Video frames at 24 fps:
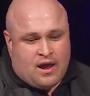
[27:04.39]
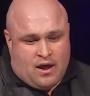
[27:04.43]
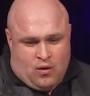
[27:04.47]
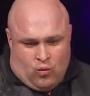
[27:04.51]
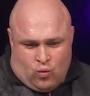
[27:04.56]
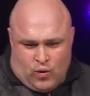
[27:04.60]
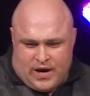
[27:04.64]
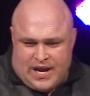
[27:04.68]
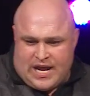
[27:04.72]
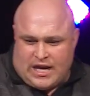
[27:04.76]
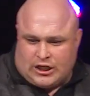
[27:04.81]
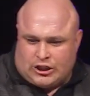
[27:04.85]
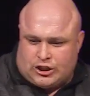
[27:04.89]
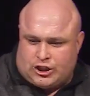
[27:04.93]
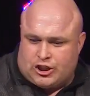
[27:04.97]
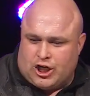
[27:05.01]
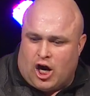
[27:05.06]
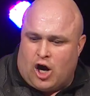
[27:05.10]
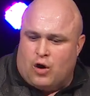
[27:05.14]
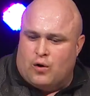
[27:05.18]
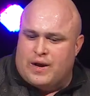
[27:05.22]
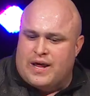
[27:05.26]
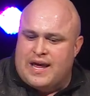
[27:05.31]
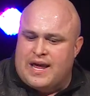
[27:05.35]
When he
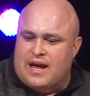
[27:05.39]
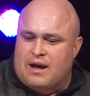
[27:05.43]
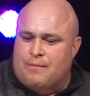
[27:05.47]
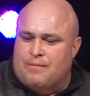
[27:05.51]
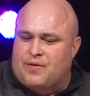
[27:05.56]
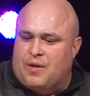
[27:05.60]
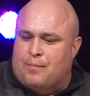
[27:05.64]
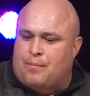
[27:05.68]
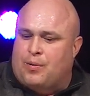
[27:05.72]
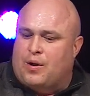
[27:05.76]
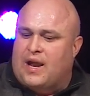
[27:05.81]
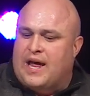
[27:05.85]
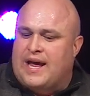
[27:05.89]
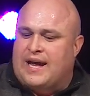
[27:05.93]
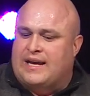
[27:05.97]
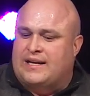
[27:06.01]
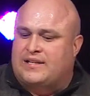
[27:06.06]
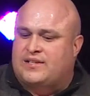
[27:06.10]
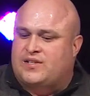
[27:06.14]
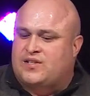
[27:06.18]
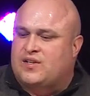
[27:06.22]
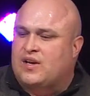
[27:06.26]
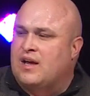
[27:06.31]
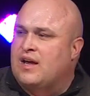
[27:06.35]
showed him the
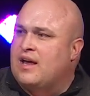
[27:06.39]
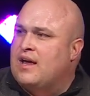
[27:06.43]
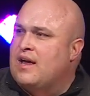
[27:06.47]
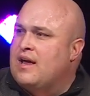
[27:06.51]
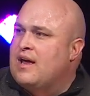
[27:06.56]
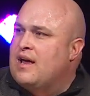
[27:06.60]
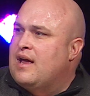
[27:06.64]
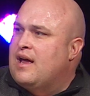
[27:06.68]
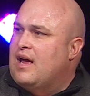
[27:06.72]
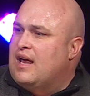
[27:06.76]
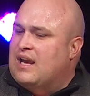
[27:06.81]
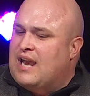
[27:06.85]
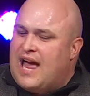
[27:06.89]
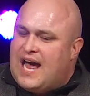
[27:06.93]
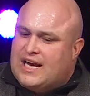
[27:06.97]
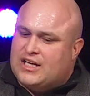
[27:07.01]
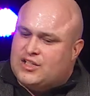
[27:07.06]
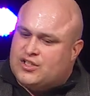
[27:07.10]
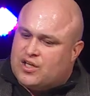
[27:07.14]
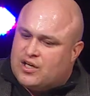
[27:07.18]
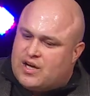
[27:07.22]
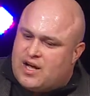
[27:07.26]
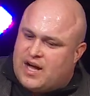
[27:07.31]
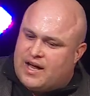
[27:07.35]
place,
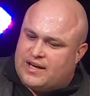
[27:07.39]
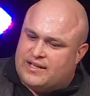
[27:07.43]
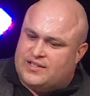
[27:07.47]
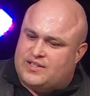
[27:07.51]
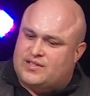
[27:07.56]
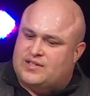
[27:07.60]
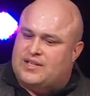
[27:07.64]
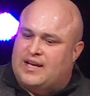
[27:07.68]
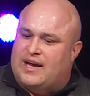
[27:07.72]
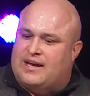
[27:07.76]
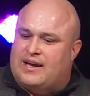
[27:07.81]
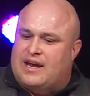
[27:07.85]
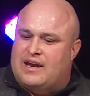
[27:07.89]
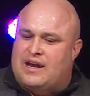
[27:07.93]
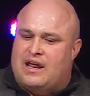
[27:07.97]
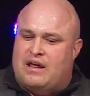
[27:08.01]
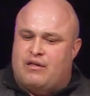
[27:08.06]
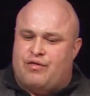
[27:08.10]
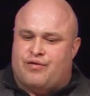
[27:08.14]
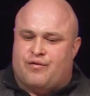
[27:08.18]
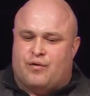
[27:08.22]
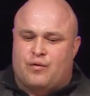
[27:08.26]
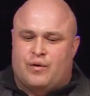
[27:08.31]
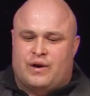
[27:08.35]
Elisha cut a stick and he
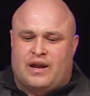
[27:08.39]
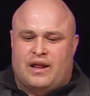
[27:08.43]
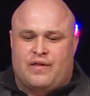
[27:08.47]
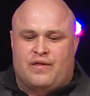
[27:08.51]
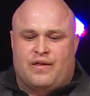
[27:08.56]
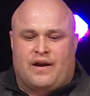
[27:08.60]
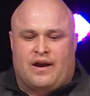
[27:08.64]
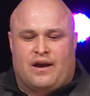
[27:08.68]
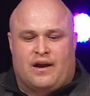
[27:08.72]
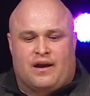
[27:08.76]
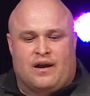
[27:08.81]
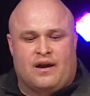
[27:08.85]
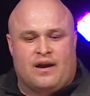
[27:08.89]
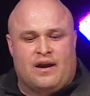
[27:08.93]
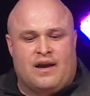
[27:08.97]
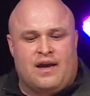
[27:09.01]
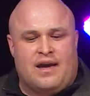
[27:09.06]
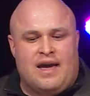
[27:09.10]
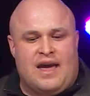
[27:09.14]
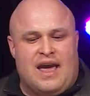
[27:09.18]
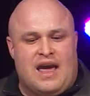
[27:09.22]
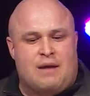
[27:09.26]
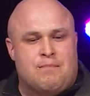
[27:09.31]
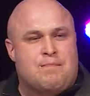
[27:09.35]
threw it in there
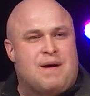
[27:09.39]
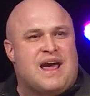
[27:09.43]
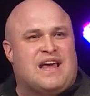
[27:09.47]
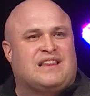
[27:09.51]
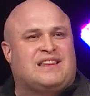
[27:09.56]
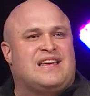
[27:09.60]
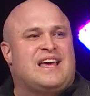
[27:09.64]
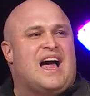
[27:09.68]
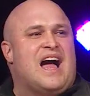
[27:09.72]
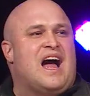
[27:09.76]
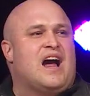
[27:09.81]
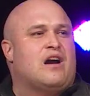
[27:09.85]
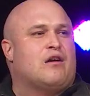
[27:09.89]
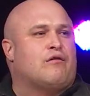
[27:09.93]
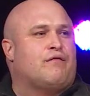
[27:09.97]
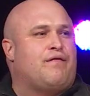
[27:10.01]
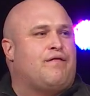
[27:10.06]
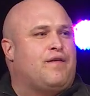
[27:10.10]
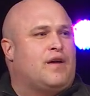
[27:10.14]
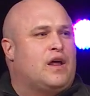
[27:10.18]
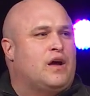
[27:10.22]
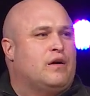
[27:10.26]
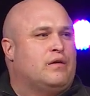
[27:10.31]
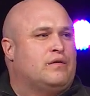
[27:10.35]
and made the iron
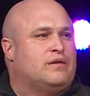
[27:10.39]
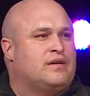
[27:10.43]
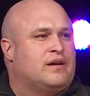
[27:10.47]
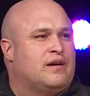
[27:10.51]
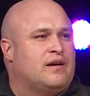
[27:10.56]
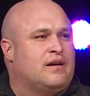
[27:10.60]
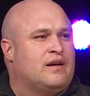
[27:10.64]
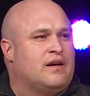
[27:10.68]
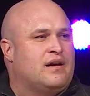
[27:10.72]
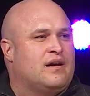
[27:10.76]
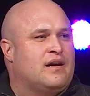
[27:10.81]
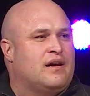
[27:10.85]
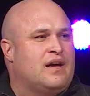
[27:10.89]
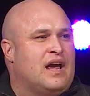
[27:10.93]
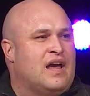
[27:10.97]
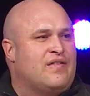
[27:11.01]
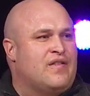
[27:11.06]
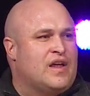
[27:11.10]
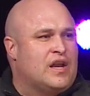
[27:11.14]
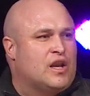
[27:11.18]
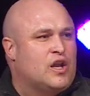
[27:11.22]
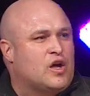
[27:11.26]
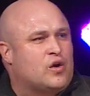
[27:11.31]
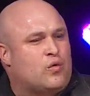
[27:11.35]
float. And
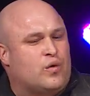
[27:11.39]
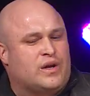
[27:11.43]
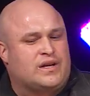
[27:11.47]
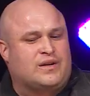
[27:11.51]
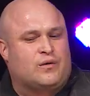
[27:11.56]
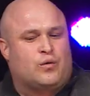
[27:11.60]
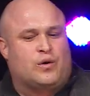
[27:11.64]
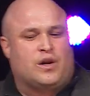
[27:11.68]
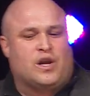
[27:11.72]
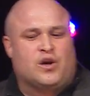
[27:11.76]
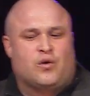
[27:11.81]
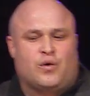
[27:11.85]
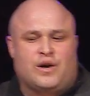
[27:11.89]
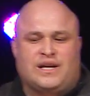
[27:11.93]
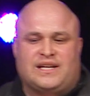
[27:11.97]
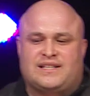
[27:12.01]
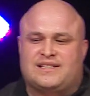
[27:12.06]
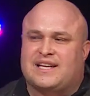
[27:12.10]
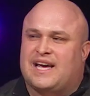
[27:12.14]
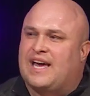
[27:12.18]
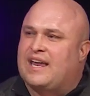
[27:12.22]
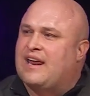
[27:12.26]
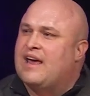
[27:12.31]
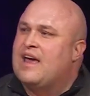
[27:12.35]
then look what he
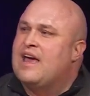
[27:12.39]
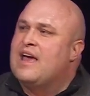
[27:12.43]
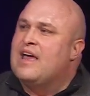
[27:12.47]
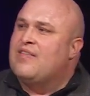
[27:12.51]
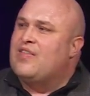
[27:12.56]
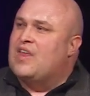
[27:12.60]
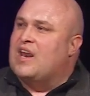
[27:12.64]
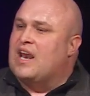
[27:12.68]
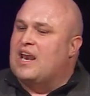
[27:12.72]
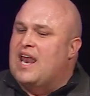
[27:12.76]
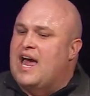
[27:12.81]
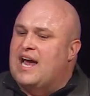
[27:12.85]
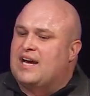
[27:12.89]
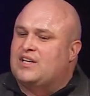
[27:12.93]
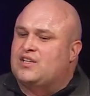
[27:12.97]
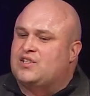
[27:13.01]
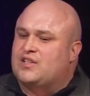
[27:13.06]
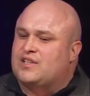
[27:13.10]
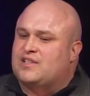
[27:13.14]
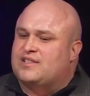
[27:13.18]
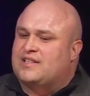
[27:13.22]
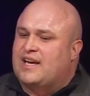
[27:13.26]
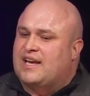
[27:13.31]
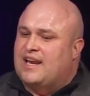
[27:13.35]
said. Then
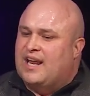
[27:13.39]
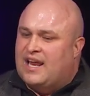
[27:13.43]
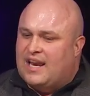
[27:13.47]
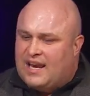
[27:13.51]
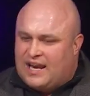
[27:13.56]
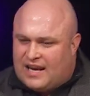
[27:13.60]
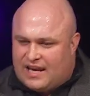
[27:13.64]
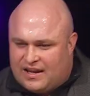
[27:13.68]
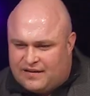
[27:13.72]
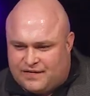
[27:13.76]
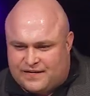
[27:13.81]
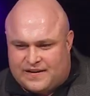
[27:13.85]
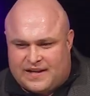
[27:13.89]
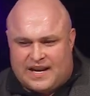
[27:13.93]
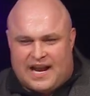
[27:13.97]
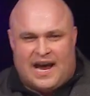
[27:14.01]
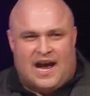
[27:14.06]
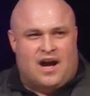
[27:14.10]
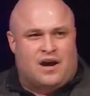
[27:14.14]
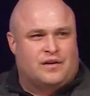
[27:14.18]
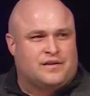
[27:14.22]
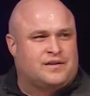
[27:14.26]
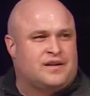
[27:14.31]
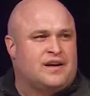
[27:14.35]
Elisha said, lift it
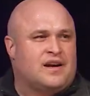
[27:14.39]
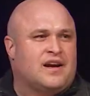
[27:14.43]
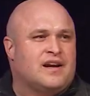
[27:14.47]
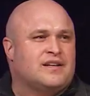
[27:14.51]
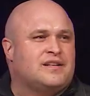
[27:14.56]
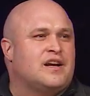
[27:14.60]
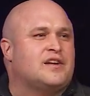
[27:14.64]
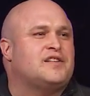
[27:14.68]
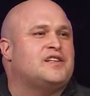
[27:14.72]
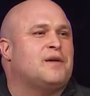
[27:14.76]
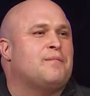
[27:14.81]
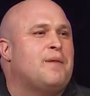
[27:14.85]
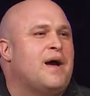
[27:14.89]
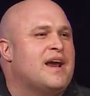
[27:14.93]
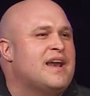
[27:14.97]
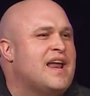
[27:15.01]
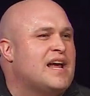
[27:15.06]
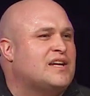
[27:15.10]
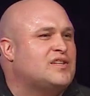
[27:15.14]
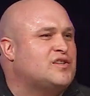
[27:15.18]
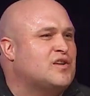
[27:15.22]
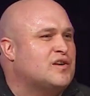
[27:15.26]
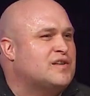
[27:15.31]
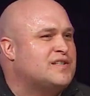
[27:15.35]
out. Touch somebody
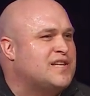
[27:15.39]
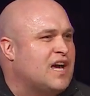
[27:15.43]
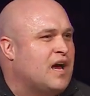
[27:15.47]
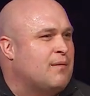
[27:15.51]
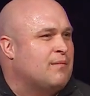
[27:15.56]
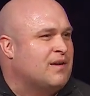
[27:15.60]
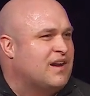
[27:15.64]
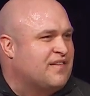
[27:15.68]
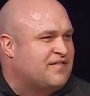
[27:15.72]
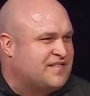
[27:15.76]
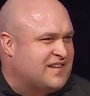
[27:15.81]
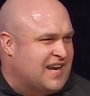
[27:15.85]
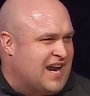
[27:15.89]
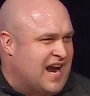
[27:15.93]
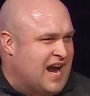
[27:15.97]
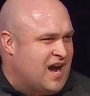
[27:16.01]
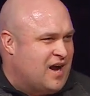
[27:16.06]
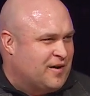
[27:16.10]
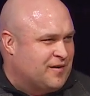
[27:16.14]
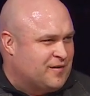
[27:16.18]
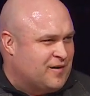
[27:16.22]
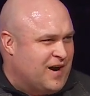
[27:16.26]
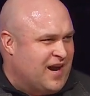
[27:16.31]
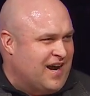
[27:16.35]
next to you and tell them, lift it
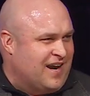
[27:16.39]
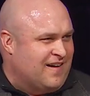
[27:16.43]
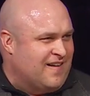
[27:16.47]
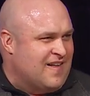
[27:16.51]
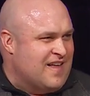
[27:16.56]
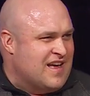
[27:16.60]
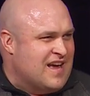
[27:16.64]
out, right?